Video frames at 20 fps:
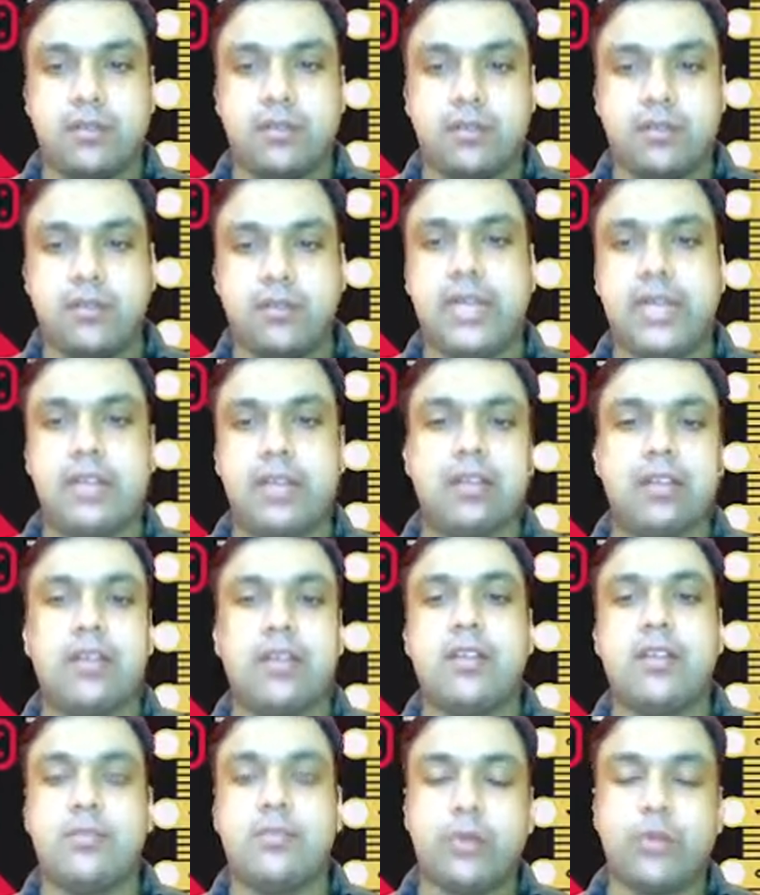right?
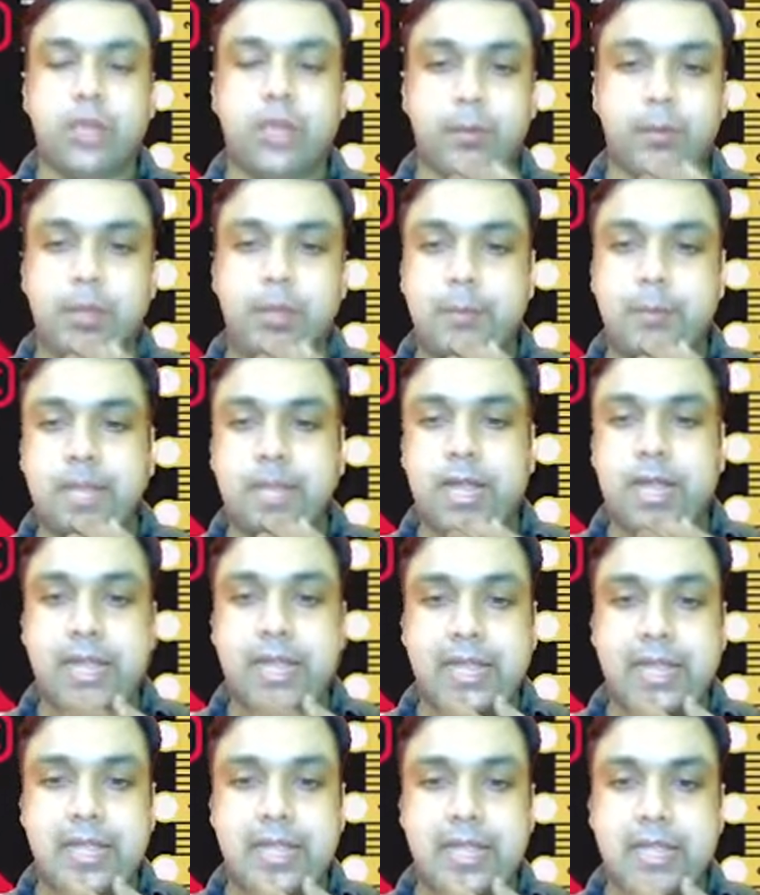So it will be
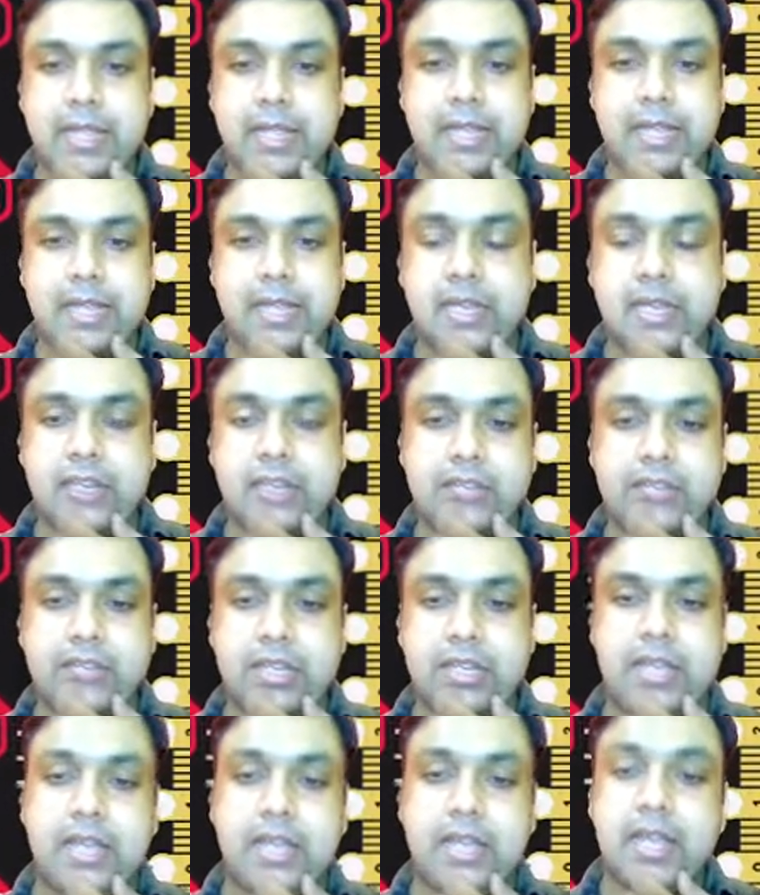high
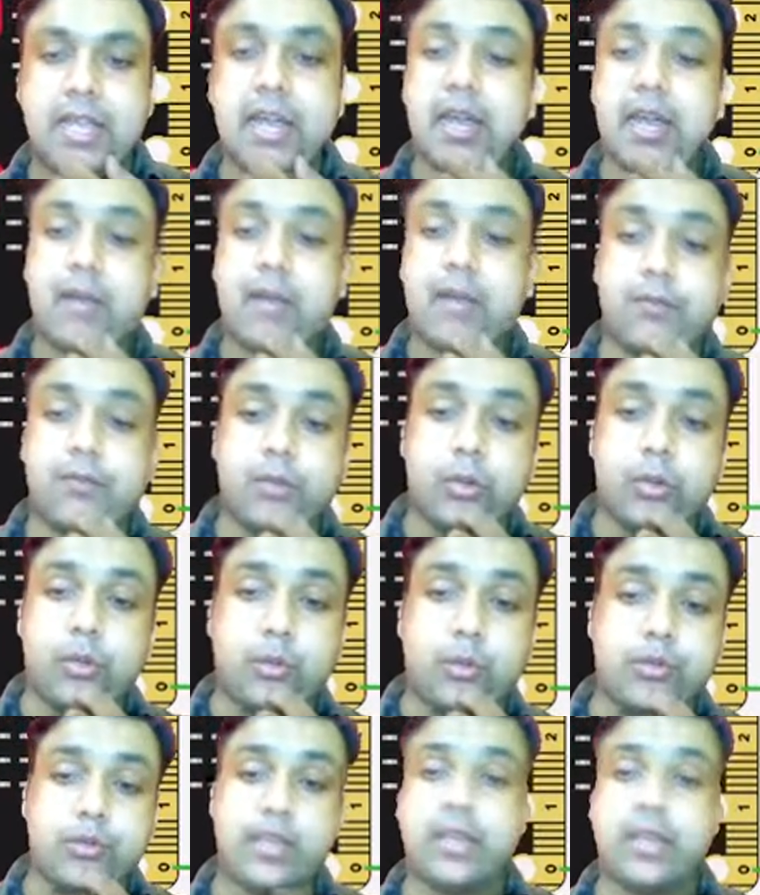initially, after
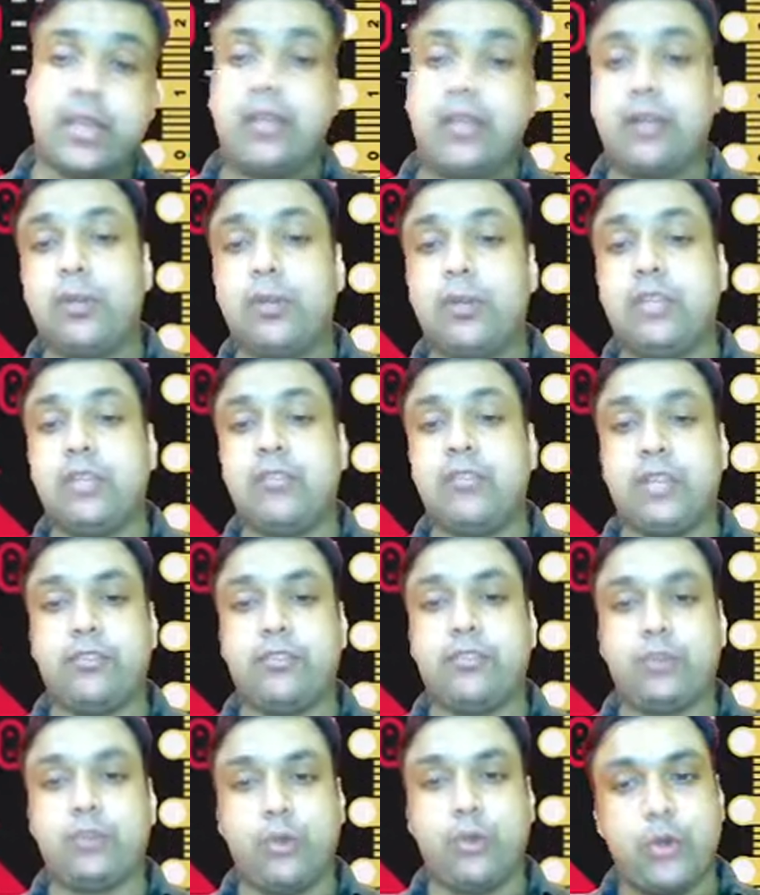2 seconds it will
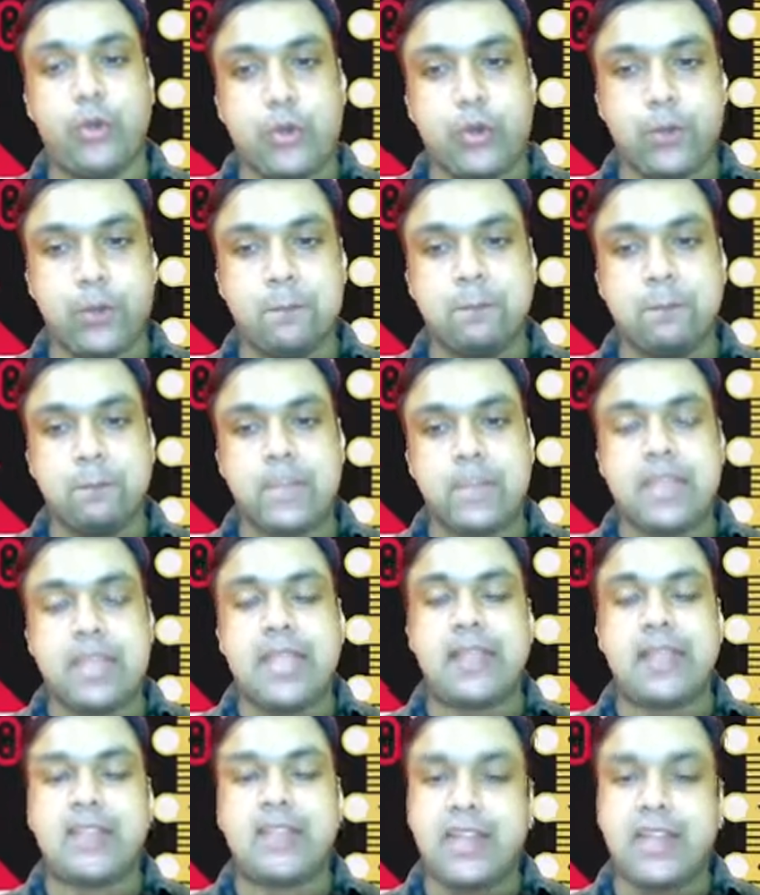change to low,
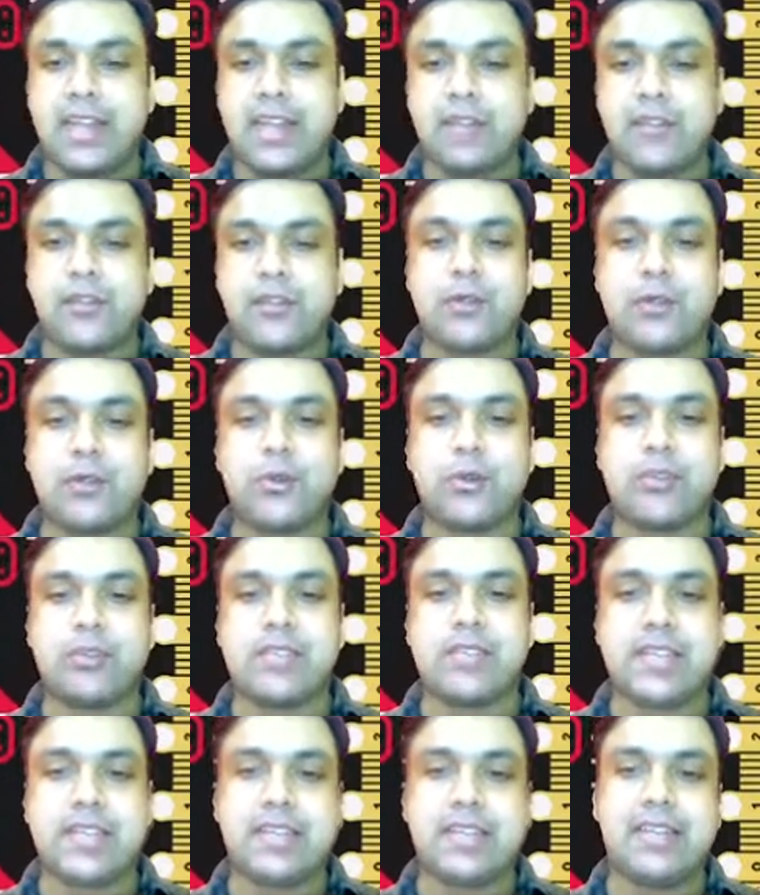then after 2
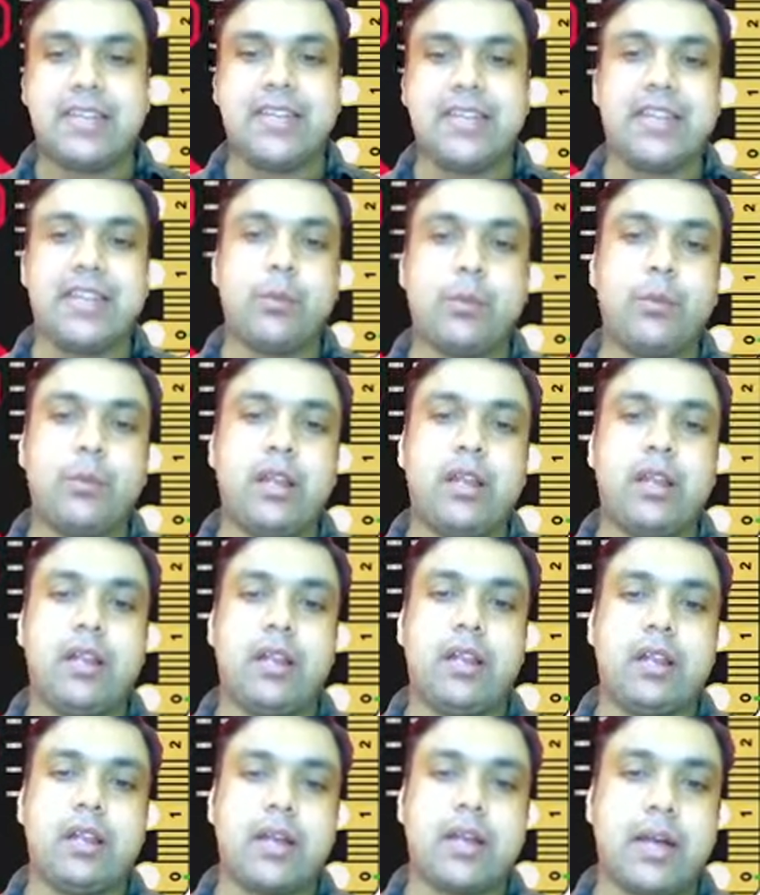seconds it
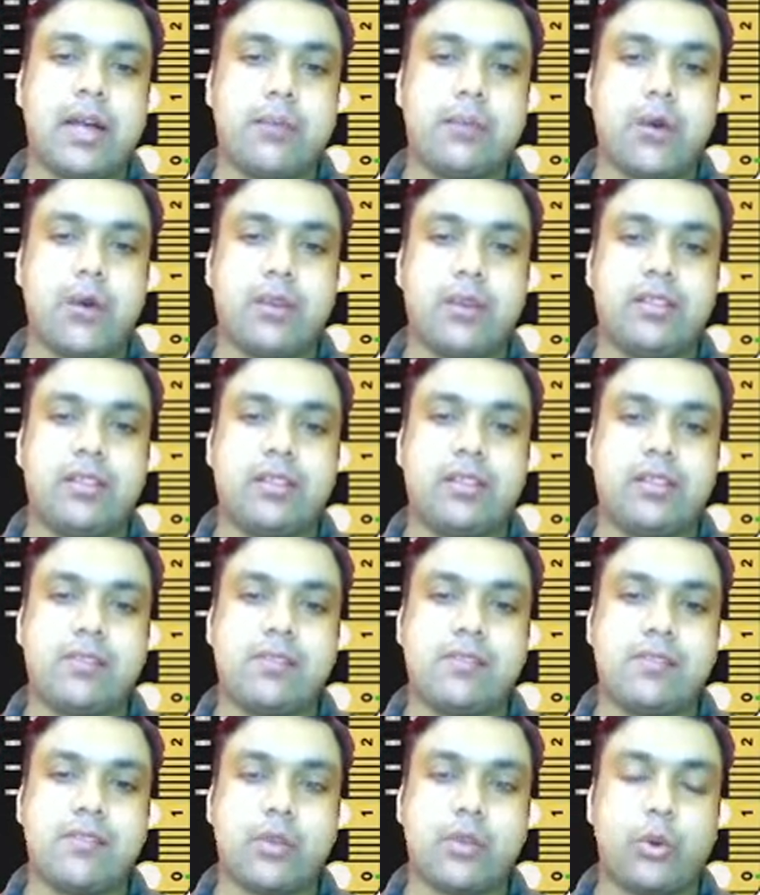will come on
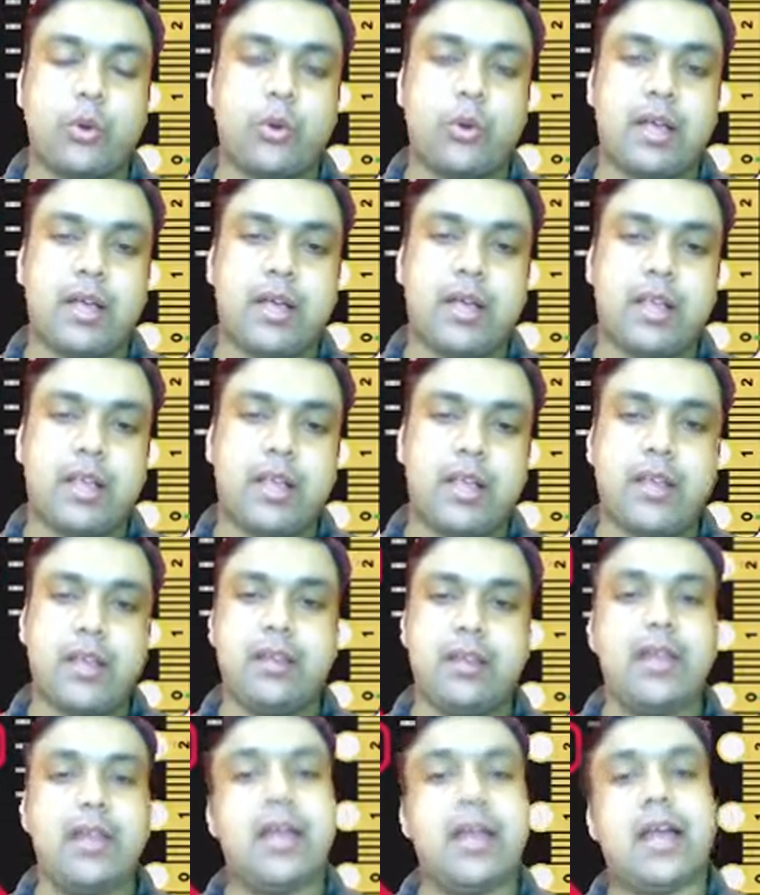this code
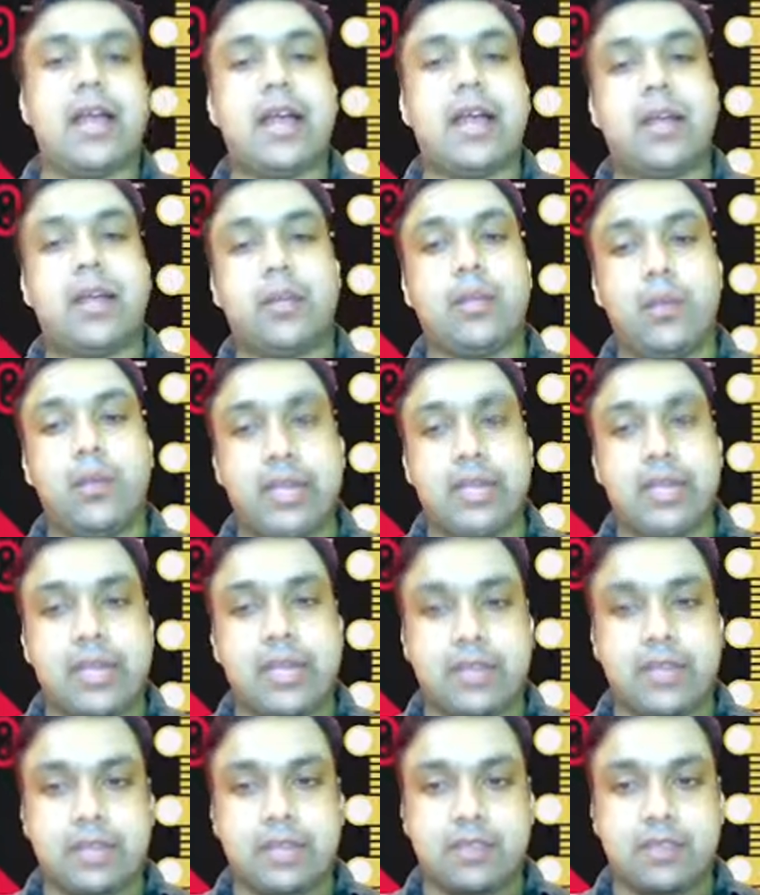again and it will
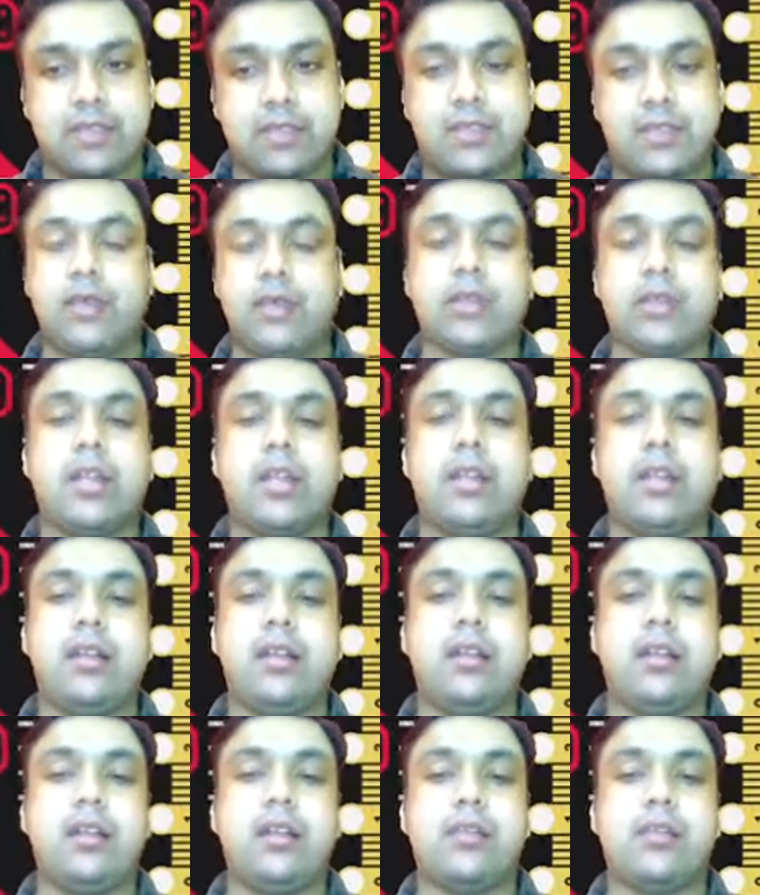get executed.